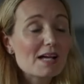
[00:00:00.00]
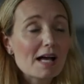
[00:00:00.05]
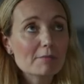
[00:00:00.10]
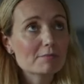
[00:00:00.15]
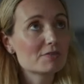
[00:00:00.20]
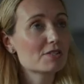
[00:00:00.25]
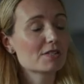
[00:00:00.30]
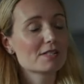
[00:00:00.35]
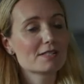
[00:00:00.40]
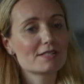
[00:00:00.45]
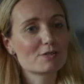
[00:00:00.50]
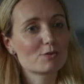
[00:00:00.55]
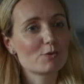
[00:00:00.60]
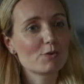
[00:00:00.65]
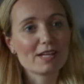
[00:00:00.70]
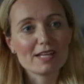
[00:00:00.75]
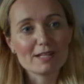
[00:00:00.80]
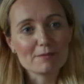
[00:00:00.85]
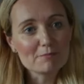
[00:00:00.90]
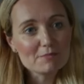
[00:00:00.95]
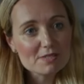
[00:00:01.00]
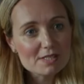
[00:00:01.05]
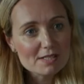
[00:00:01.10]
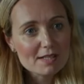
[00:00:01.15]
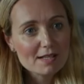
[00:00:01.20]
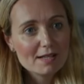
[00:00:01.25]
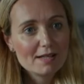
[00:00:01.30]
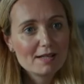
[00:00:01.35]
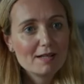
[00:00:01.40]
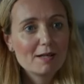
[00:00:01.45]
absolutely screamed.
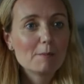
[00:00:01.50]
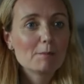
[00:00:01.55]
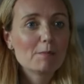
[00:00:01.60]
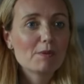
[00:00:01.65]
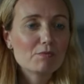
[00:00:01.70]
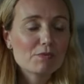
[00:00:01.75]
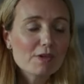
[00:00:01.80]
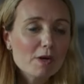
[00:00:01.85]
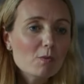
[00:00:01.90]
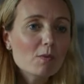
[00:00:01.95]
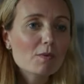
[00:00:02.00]
But no